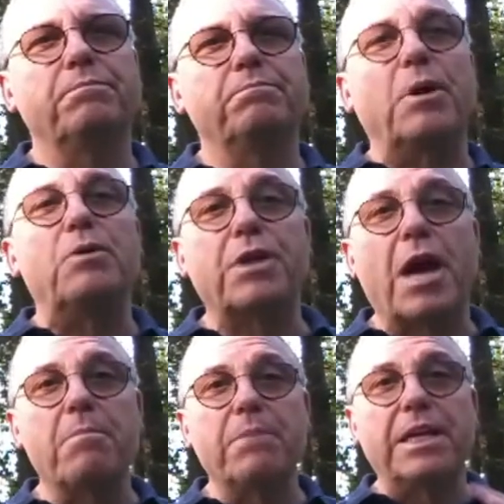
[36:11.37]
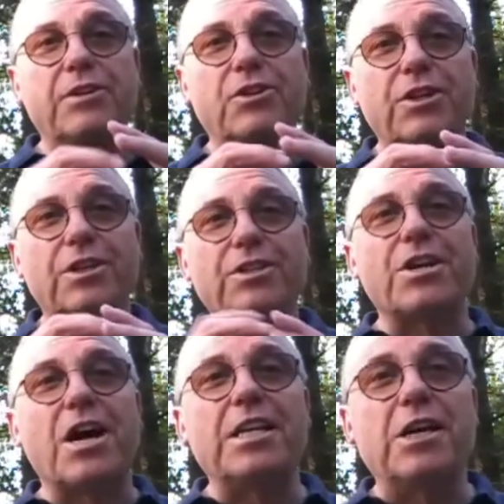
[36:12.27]
Both come in
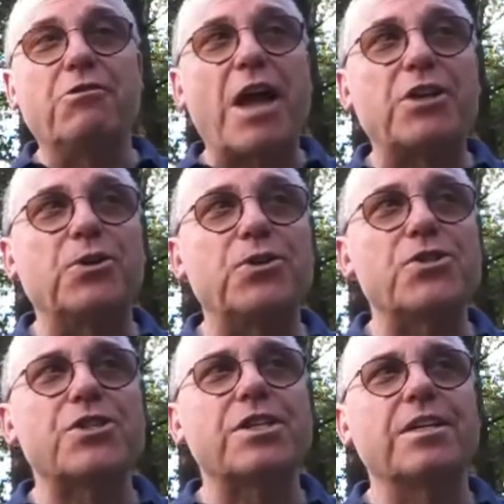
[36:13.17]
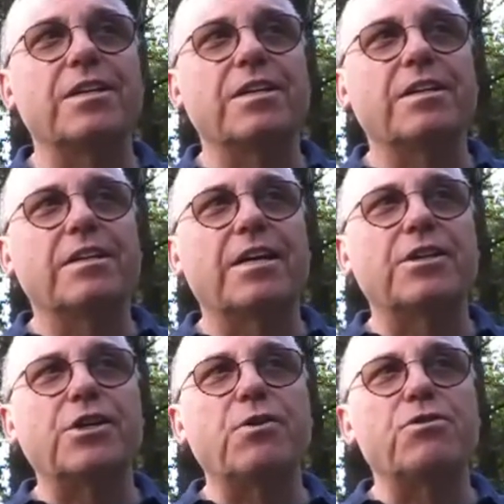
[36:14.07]
tiny granules and
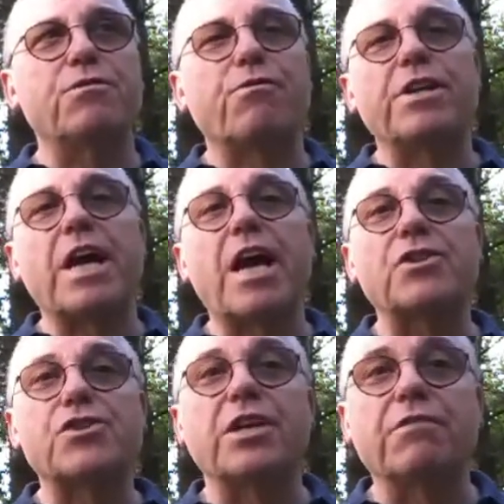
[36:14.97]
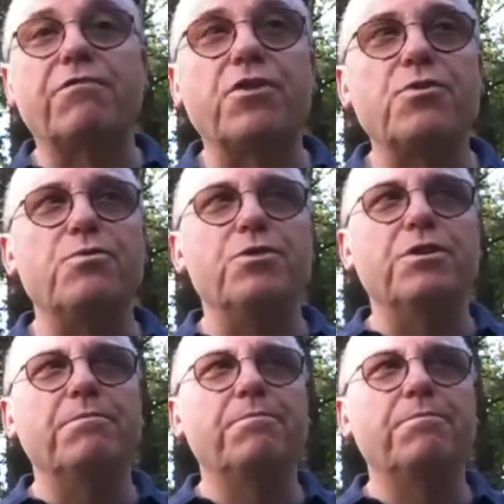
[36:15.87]
are used for enhancing food.